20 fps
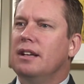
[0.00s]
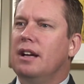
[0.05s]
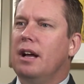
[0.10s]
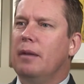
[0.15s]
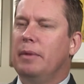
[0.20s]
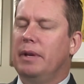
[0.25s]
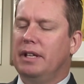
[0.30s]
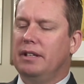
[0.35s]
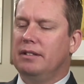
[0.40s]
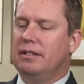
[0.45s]

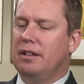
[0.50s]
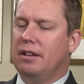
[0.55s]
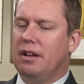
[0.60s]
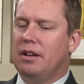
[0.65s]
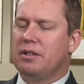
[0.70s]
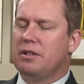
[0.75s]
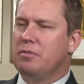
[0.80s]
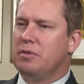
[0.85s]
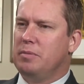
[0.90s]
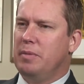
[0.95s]
I mean,
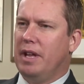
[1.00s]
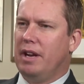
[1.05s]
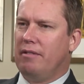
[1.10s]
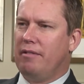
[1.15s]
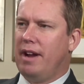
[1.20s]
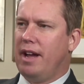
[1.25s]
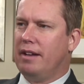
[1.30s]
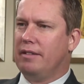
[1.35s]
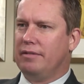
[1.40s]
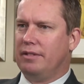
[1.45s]
colostrum's been
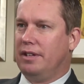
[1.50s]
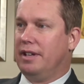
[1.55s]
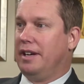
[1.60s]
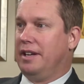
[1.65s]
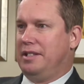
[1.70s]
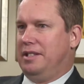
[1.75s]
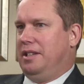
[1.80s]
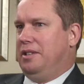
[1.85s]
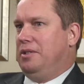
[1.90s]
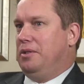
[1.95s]
around for,
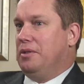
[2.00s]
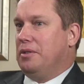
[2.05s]
like I said,